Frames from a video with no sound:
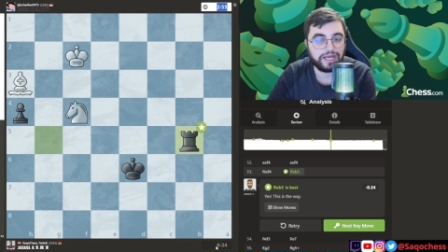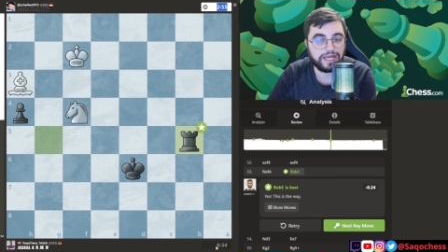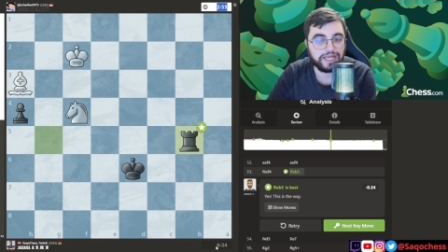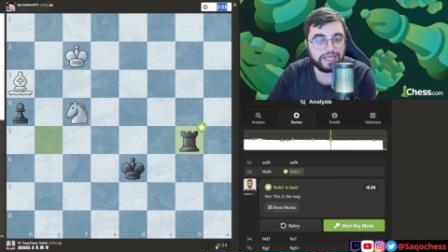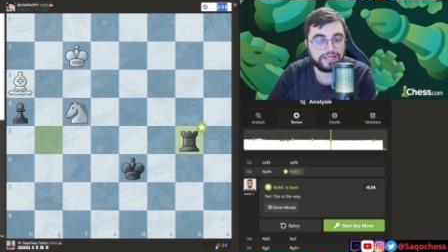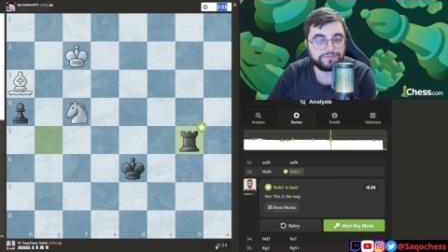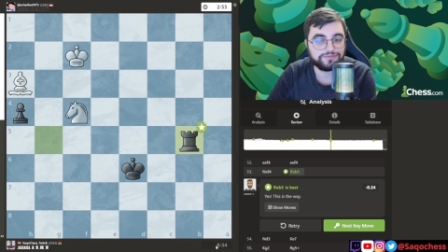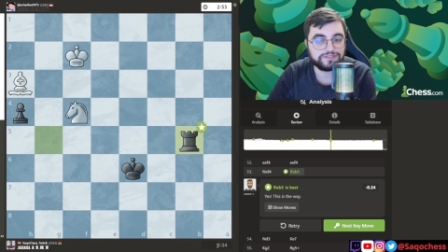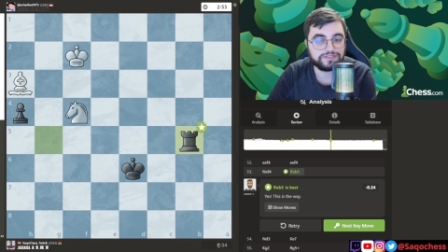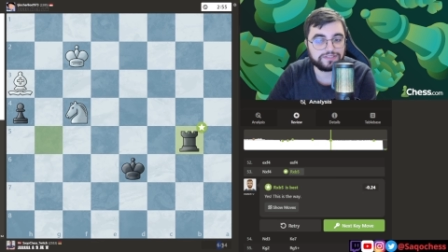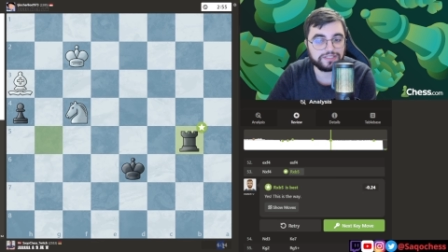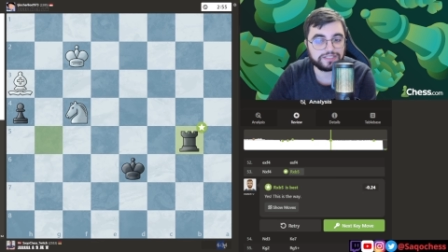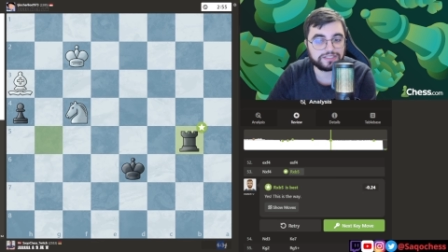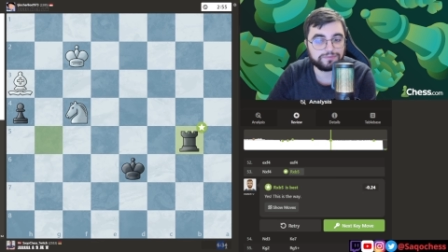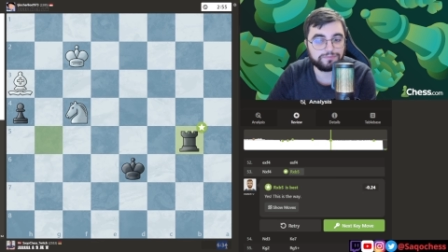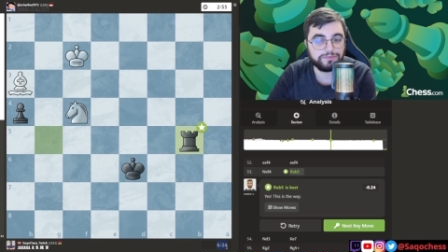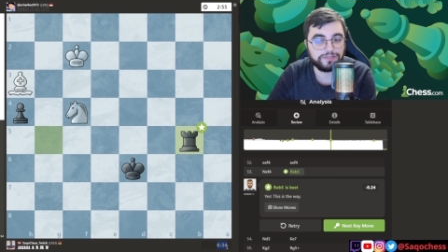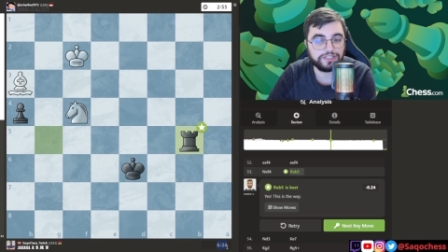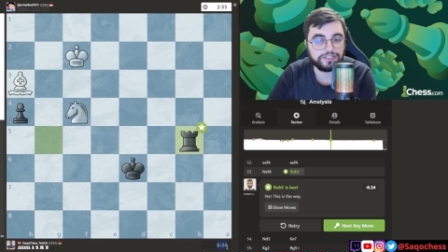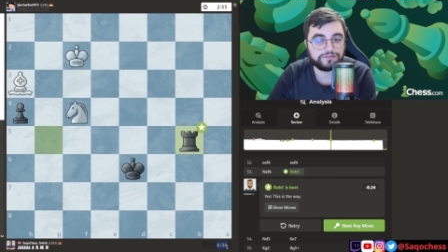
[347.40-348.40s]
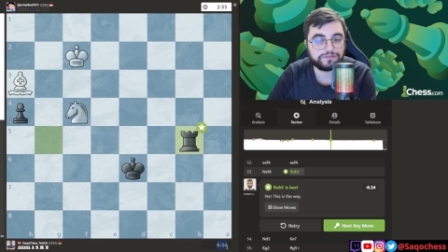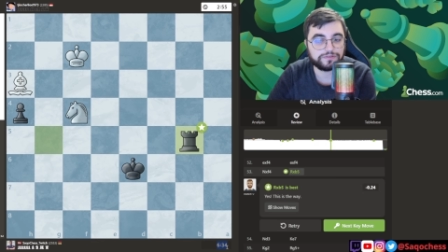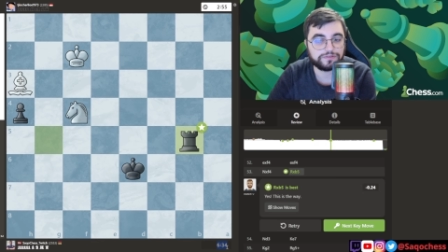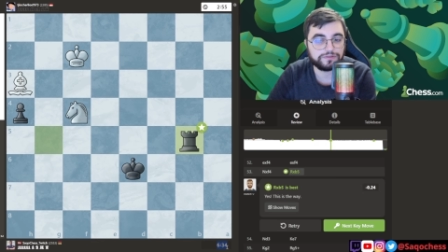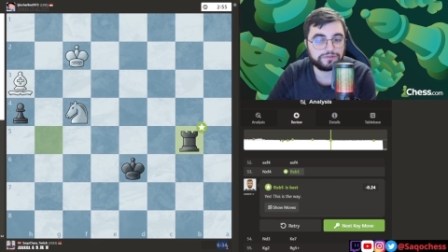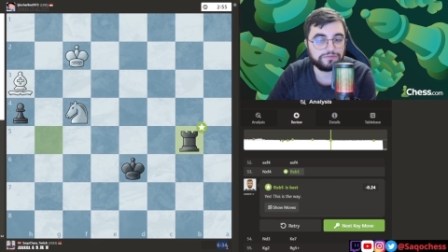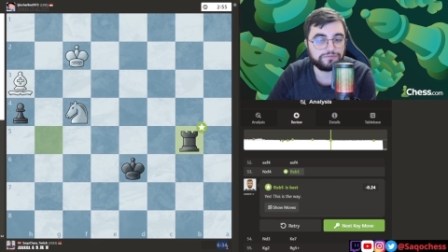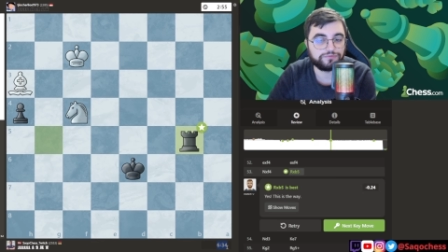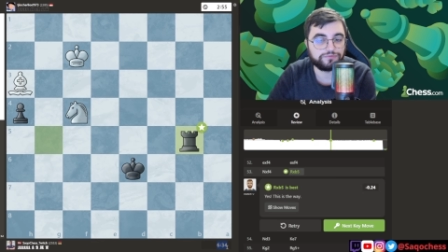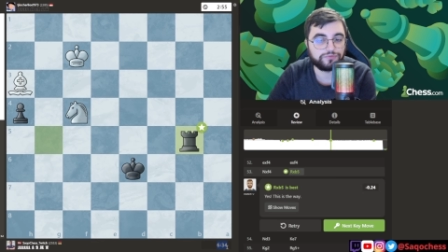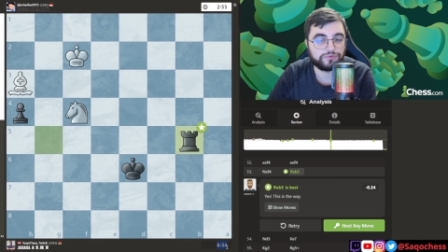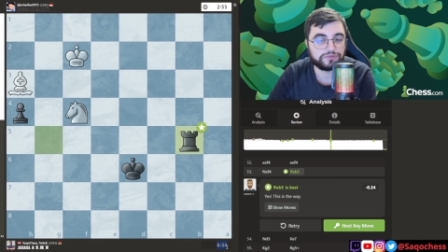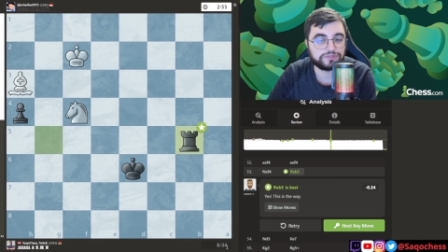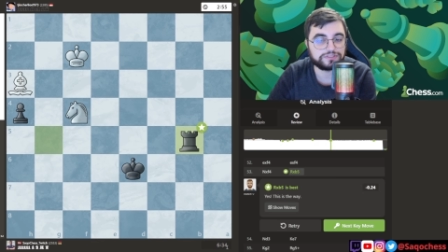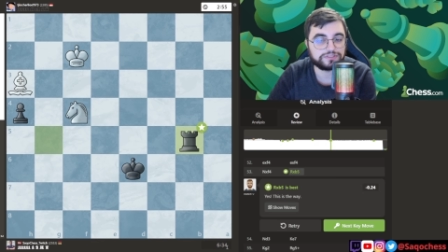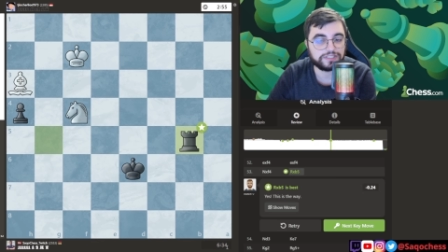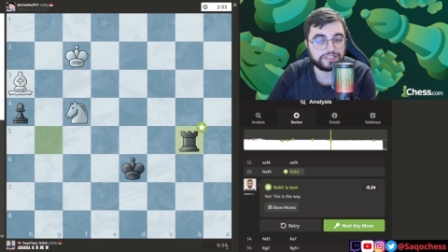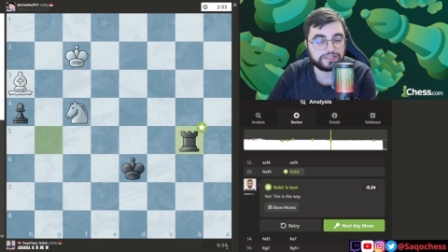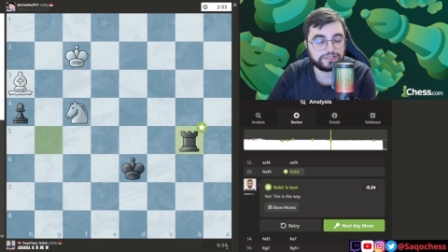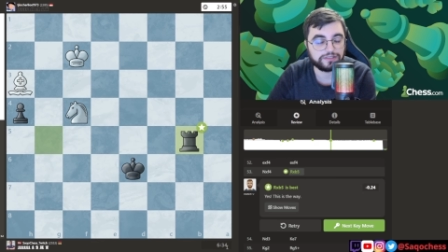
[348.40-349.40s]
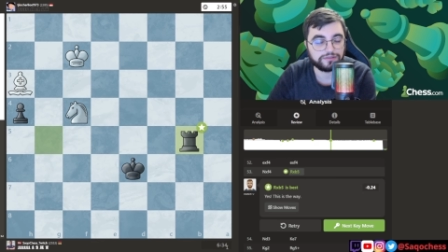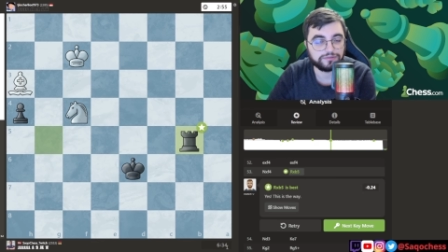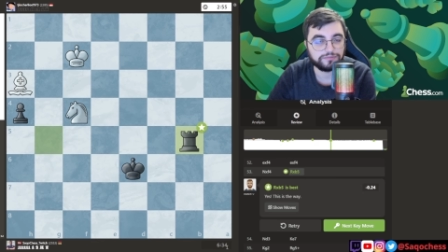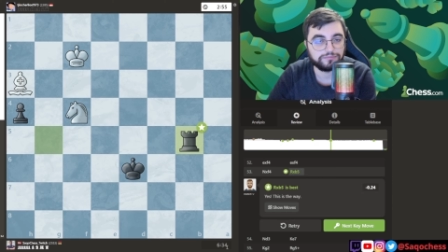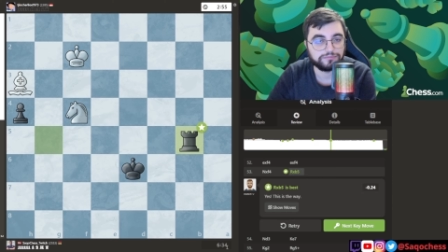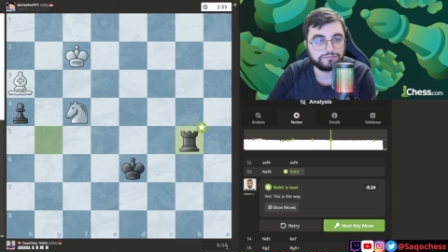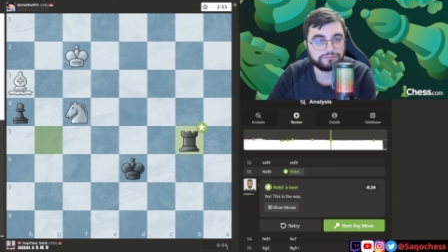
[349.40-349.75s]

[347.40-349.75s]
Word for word: I have 6 minute 34 second